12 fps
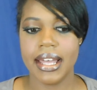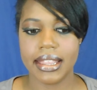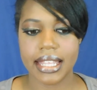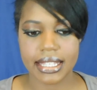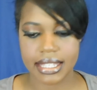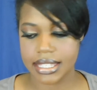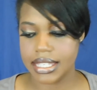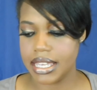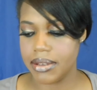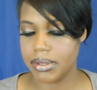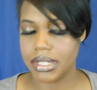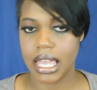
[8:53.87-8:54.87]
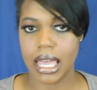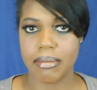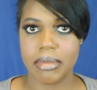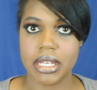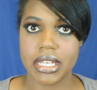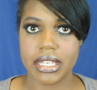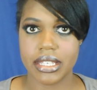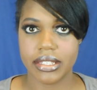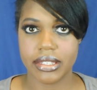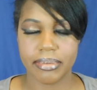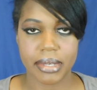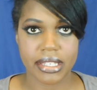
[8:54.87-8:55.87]
Let's see what time it is
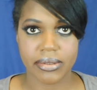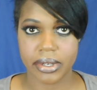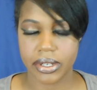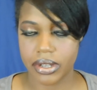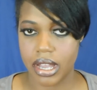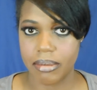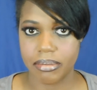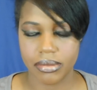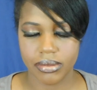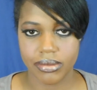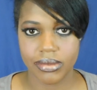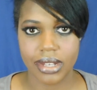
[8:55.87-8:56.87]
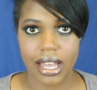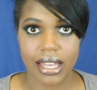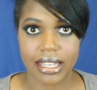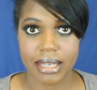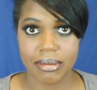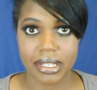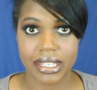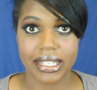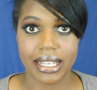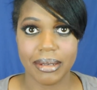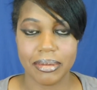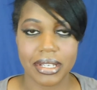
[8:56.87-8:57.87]
because we're going. I keep looking
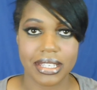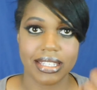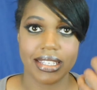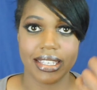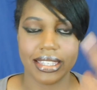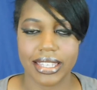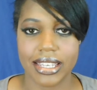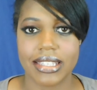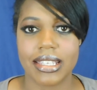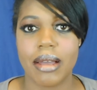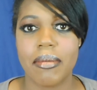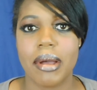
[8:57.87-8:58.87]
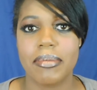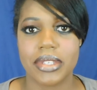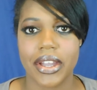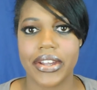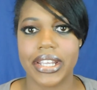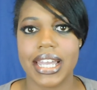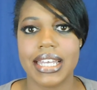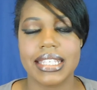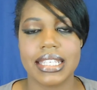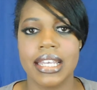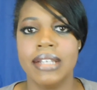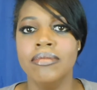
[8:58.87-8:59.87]
up because the thing is up. I'm sorry, guys.
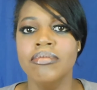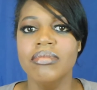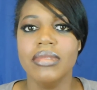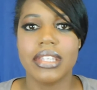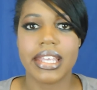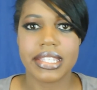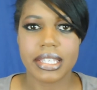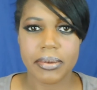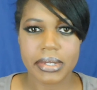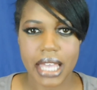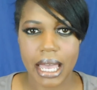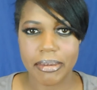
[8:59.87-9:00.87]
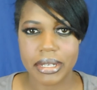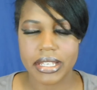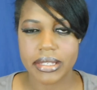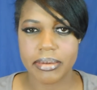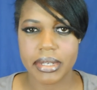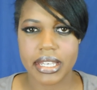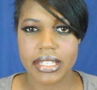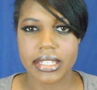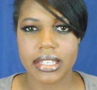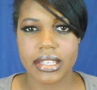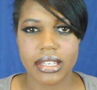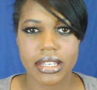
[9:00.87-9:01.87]
Let's see what time it is because
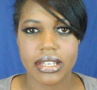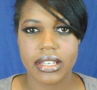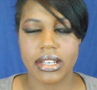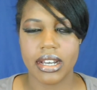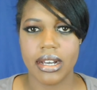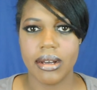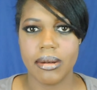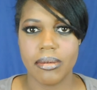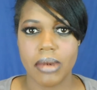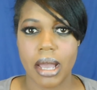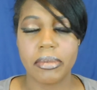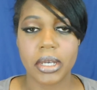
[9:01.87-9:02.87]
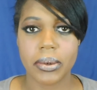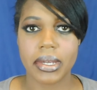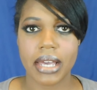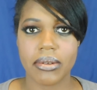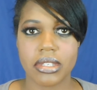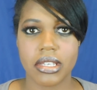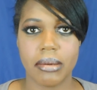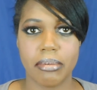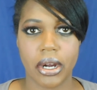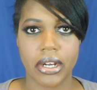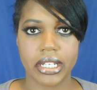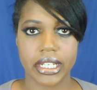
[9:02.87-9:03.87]
I'm going out to a
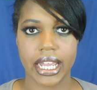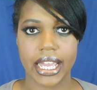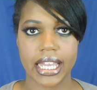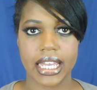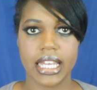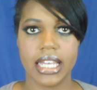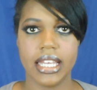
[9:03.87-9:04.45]
bar tonight.